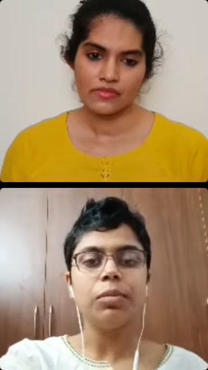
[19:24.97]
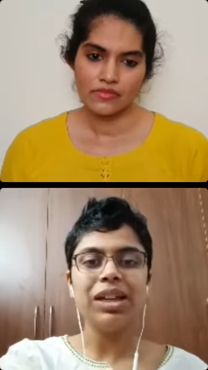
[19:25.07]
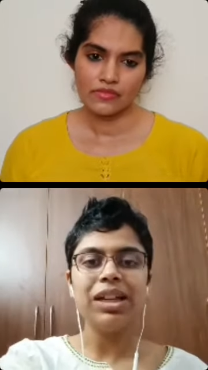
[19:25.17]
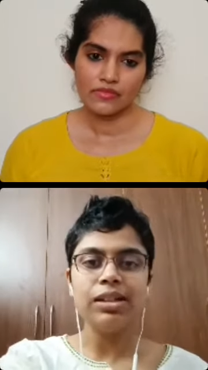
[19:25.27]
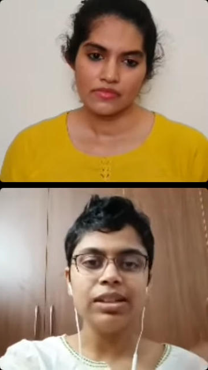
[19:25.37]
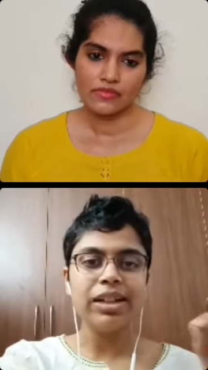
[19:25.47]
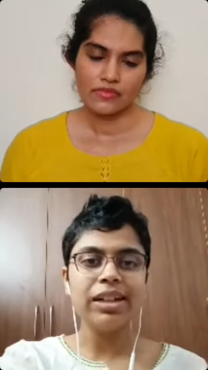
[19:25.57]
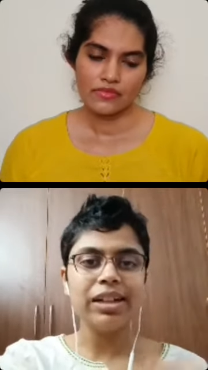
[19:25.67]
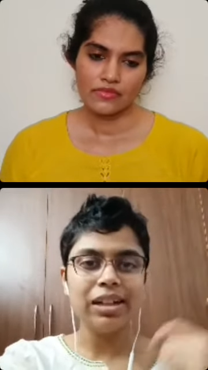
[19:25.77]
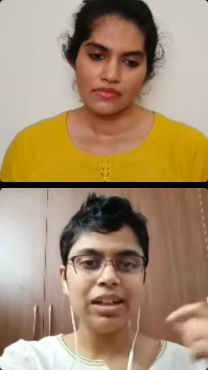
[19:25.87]

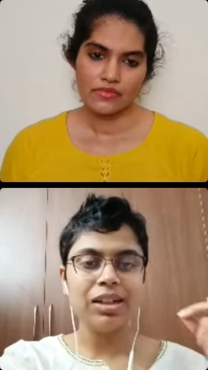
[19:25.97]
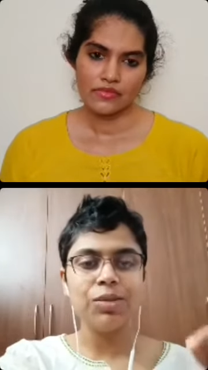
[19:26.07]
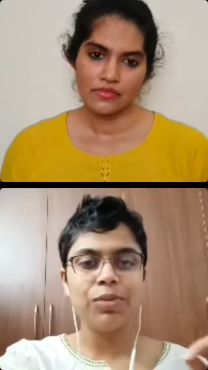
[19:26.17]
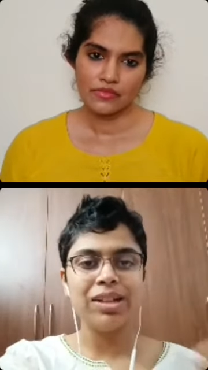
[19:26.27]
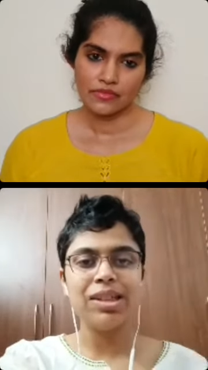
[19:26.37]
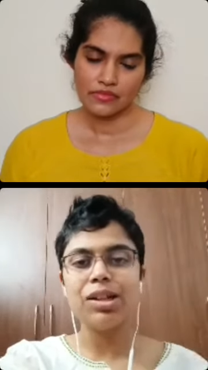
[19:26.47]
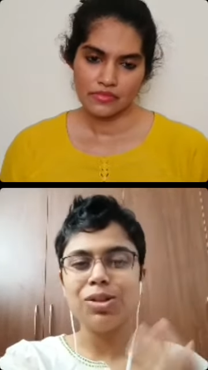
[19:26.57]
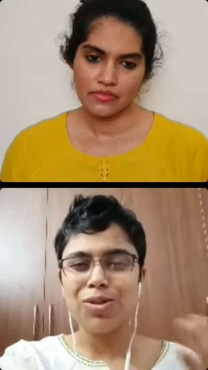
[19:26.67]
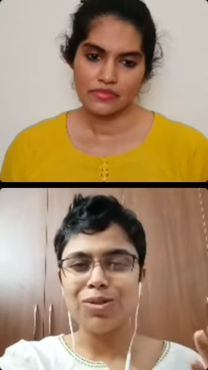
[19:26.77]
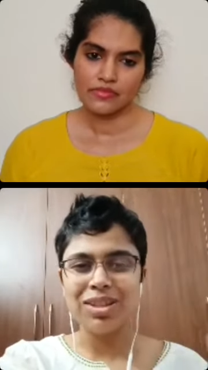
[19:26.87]
Speaker 1: integrating it in ways that
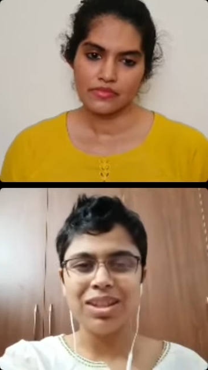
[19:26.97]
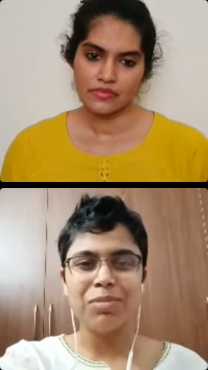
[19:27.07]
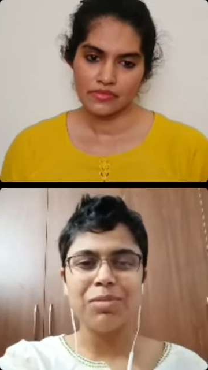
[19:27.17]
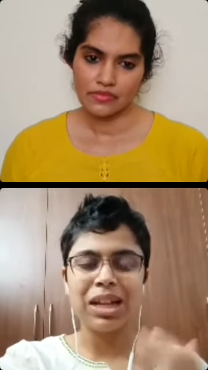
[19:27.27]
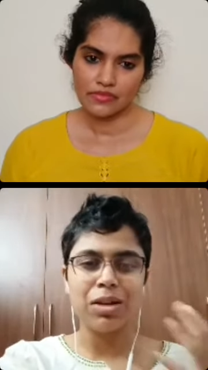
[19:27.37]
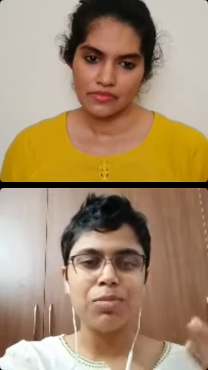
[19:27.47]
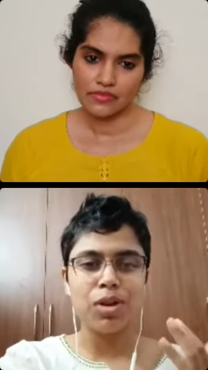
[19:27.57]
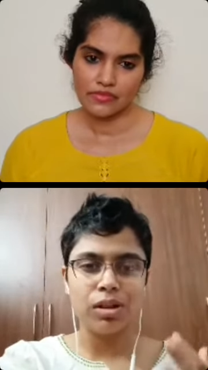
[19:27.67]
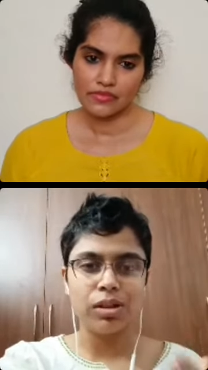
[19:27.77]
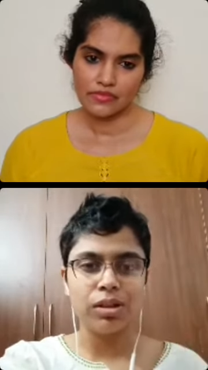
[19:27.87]
don't seem like a
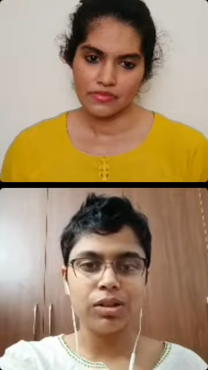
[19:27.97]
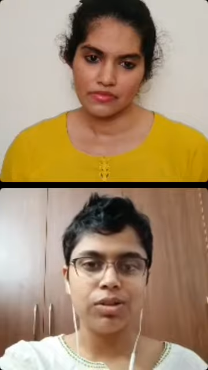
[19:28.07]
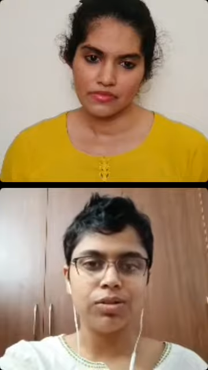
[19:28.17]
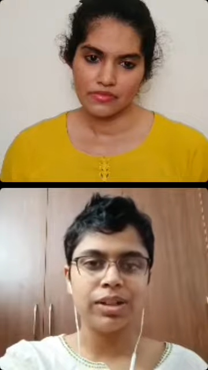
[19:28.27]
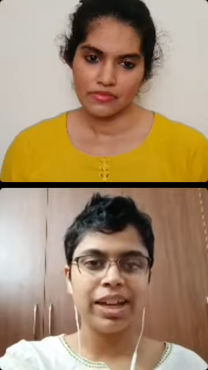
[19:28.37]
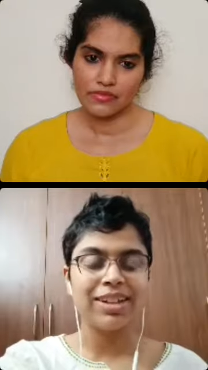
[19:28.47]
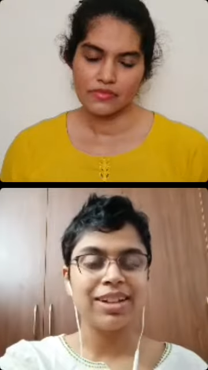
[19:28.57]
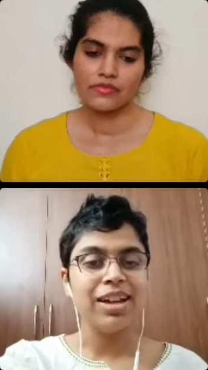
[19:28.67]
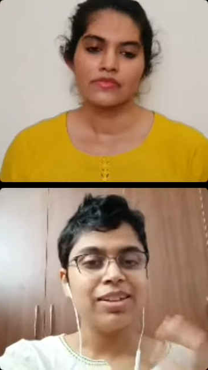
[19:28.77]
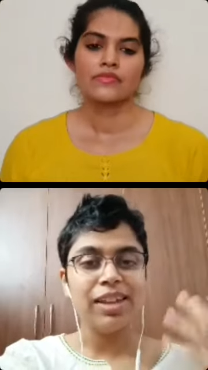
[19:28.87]
bother to you. Like
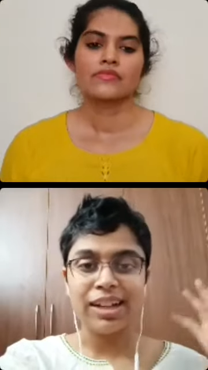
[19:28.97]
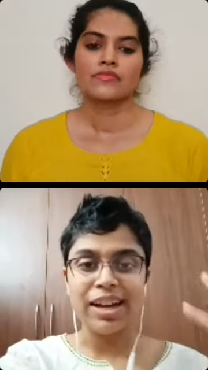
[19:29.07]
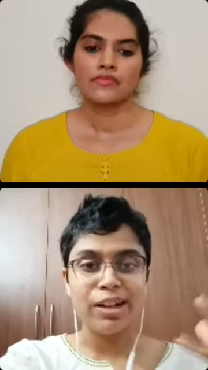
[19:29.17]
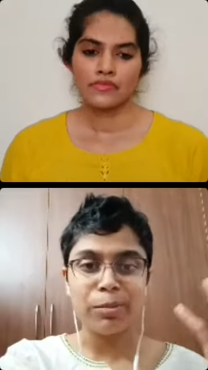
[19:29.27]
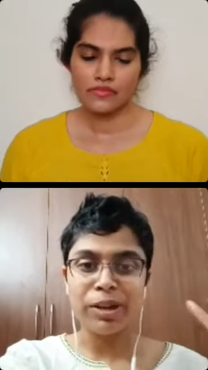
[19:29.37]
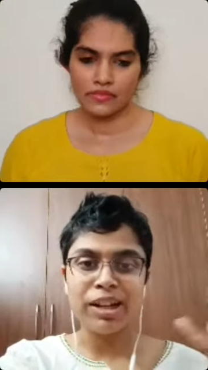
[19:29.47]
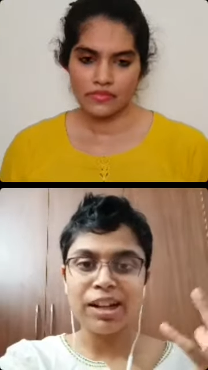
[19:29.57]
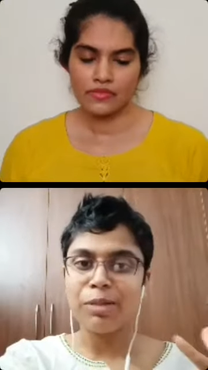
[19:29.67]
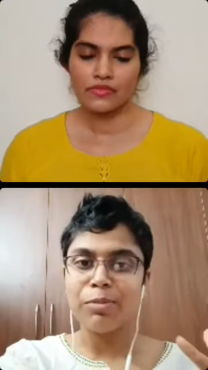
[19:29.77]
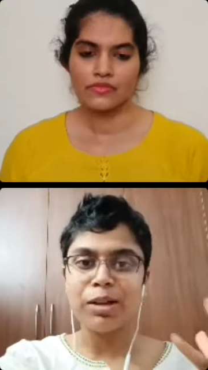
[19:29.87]
that harabara mm.
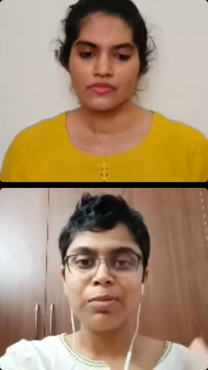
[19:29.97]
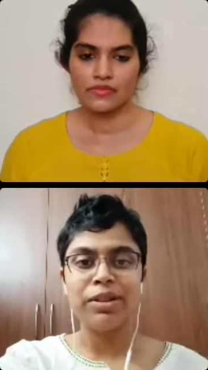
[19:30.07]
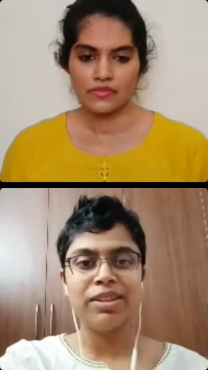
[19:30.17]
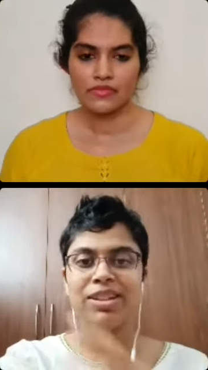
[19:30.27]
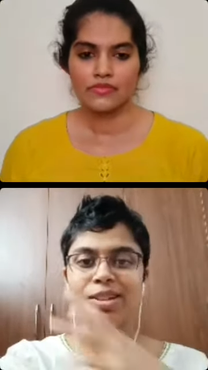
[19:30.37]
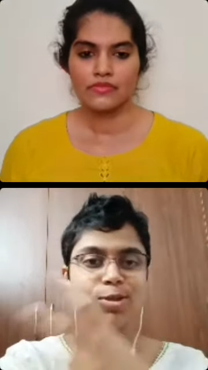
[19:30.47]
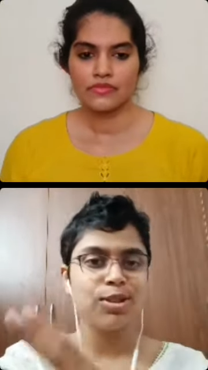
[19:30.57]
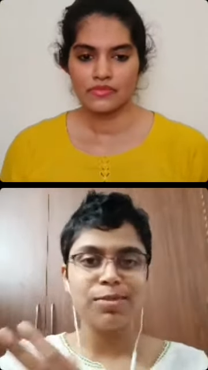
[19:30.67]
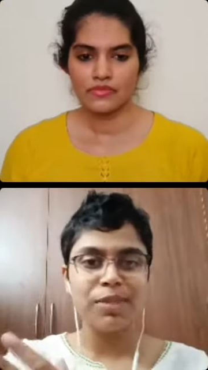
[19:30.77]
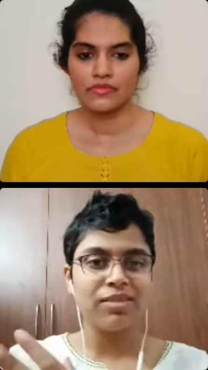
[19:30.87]
kebab and the dosa
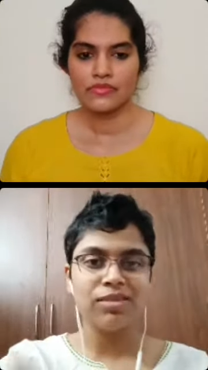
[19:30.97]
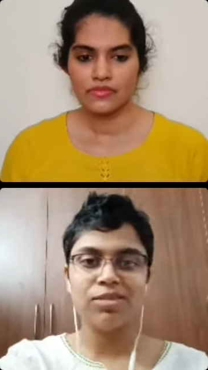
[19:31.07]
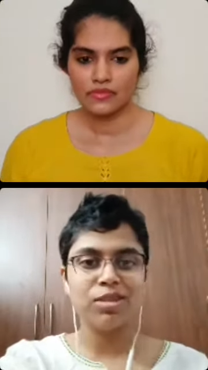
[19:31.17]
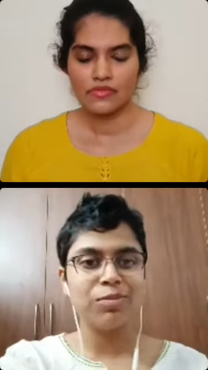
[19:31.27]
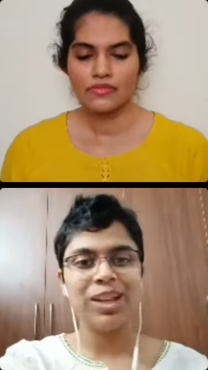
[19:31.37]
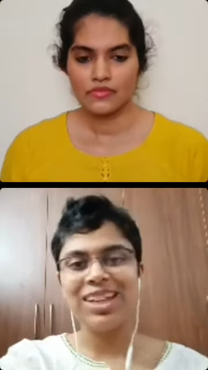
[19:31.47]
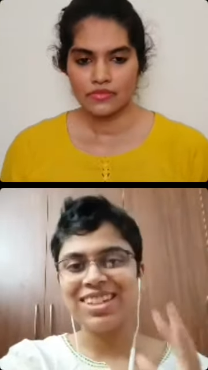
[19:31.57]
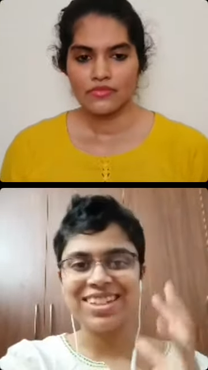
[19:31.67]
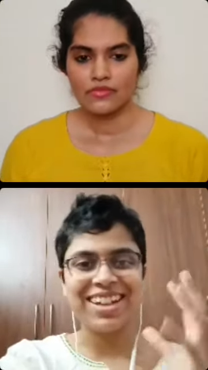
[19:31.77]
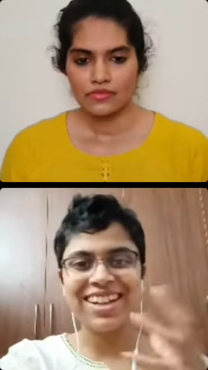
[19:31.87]
mavu for me is
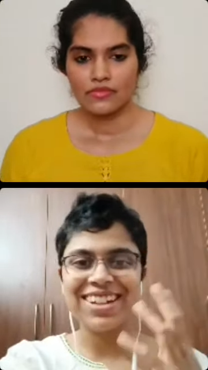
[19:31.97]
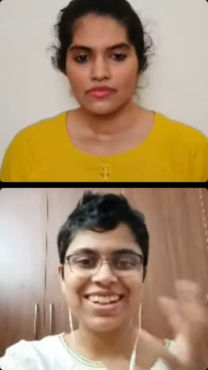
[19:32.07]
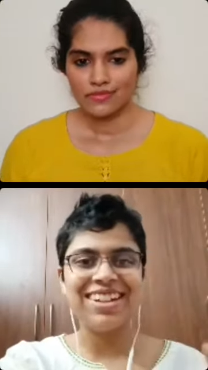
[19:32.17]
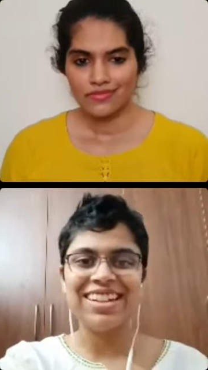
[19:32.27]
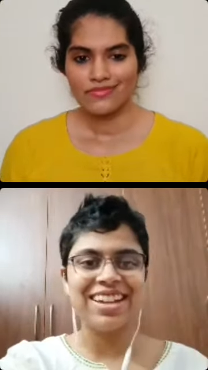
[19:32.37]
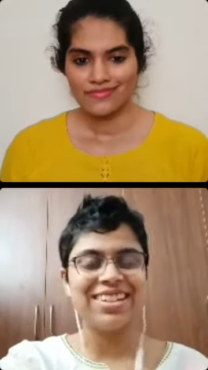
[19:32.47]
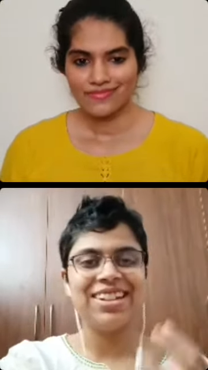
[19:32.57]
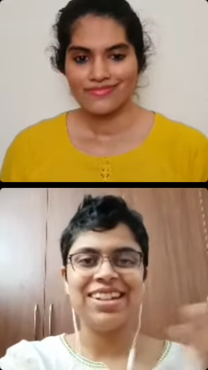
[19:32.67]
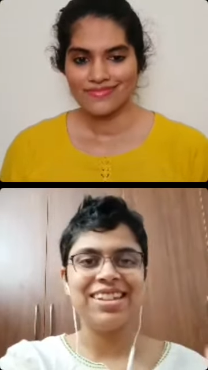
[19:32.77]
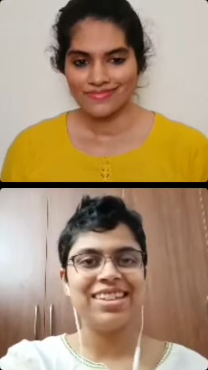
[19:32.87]
like really nice and
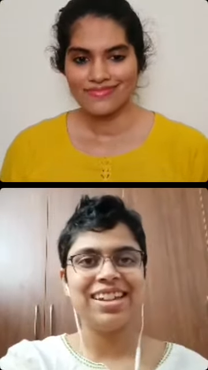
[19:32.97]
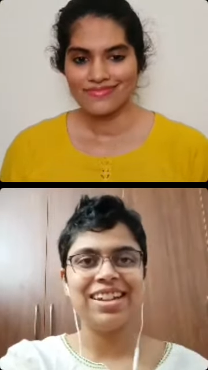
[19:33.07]
easy